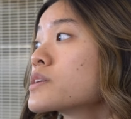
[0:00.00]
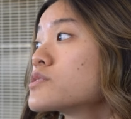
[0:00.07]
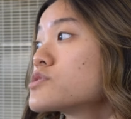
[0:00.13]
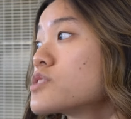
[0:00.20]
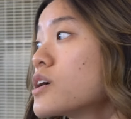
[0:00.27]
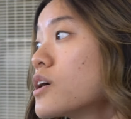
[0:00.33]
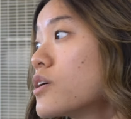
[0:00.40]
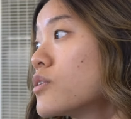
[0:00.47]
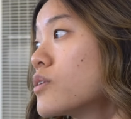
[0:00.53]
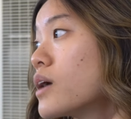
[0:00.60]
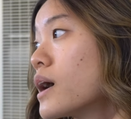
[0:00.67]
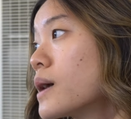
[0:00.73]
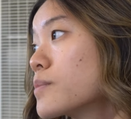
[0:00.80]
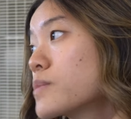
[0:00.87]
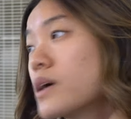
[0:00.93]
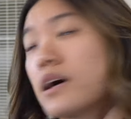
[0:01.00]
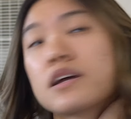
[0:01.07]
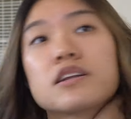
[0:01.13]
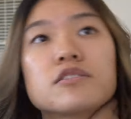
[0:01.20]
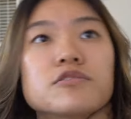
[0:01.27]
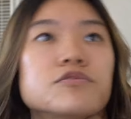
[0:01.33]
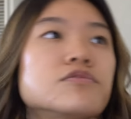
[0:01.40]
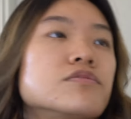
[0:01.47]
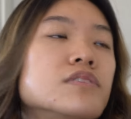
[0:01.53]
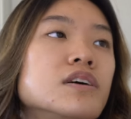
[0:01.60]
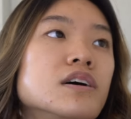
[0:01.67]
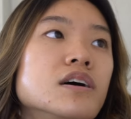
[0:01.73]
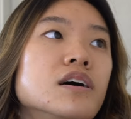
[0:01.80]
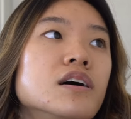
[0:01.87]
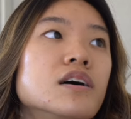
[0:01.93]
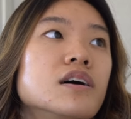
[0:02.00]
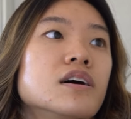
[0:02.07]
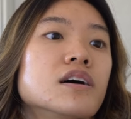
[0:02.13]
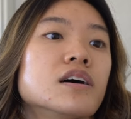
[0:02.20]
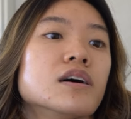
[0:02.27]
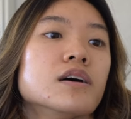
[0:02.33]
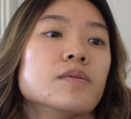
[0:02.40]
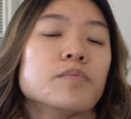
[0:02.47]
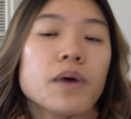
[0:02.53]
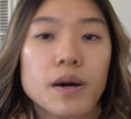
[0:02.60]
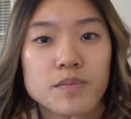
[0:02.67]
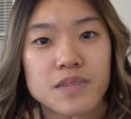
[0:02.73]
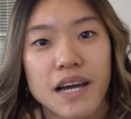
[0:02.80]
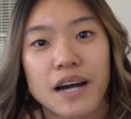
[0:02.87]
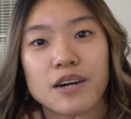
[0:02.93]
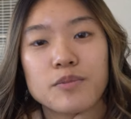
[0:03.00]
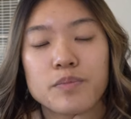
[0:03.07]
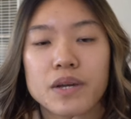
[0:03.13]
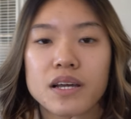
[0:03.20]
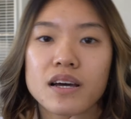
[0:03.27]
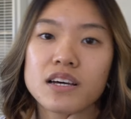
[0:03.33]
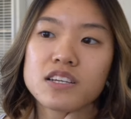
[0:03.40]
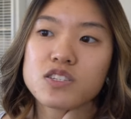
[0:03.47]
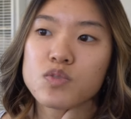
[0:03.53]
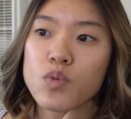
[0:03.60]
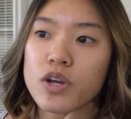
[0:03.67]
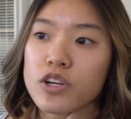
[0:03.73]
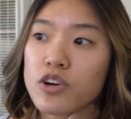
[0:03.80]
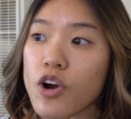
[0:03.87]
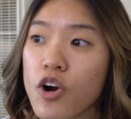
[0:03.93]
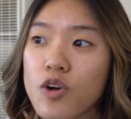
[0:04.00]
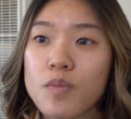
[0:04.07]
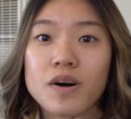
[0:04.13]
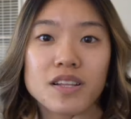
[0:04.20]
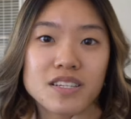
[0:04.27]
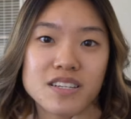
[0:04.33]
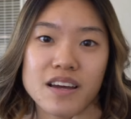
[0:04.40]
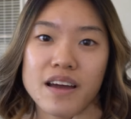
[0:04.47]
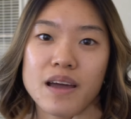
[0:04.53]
So I'm kind of bummed out because when you're home all the